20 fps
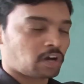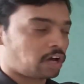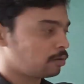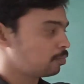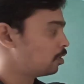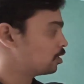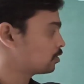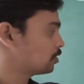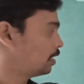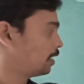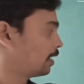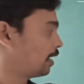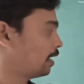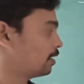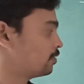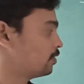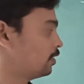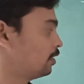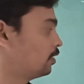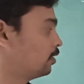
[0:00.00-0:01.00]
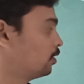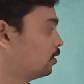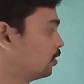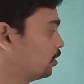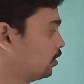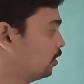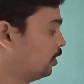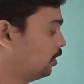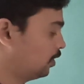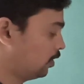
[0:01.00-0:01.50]
carboxylic acid?
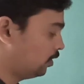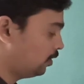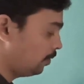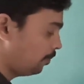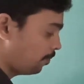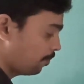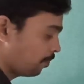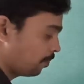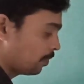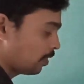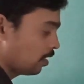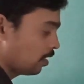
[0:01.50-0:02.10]
Here